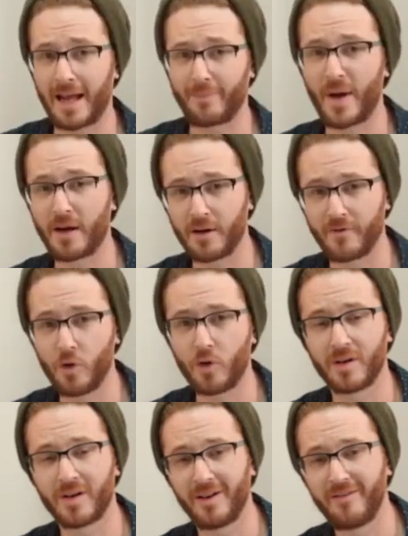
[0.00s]
a lot better if you
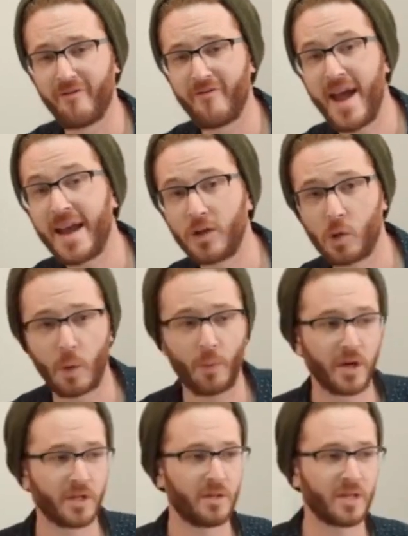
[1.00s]
could convey to a
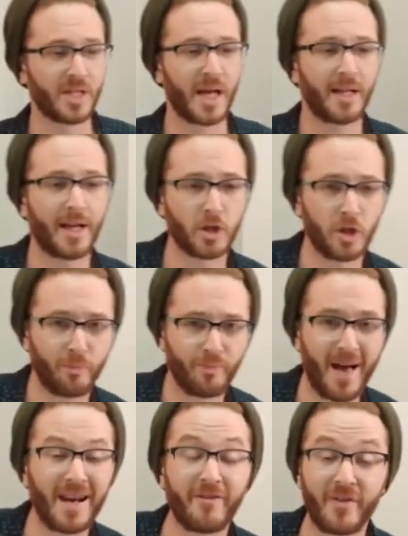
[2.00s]
person the psychological
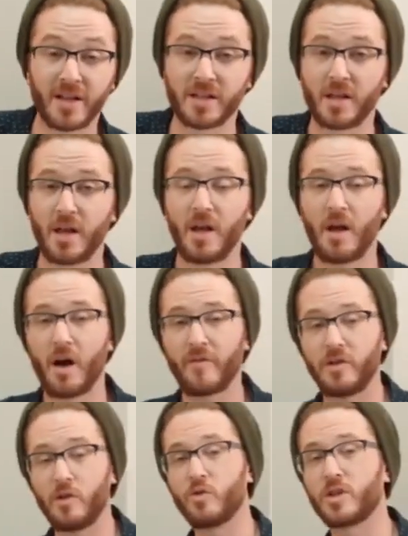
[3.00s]
benefits
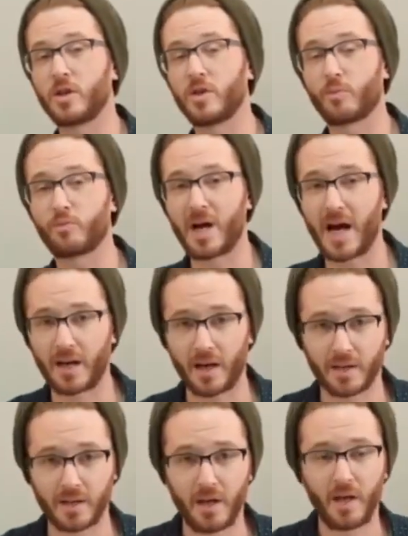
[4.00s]
of using your
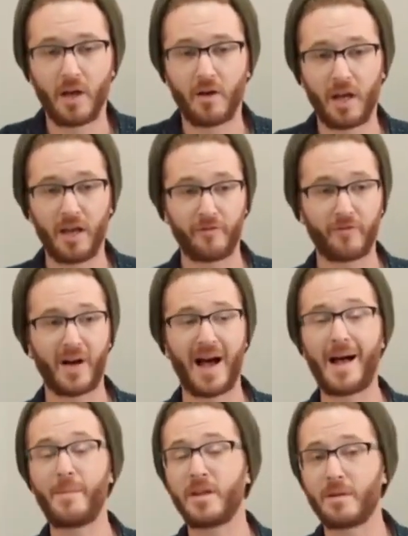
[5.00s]
product. If
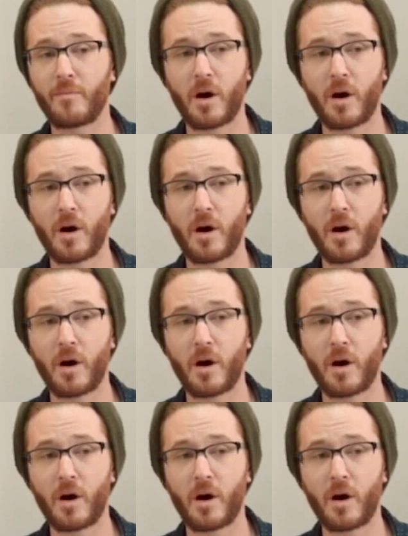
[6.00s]
I'm in the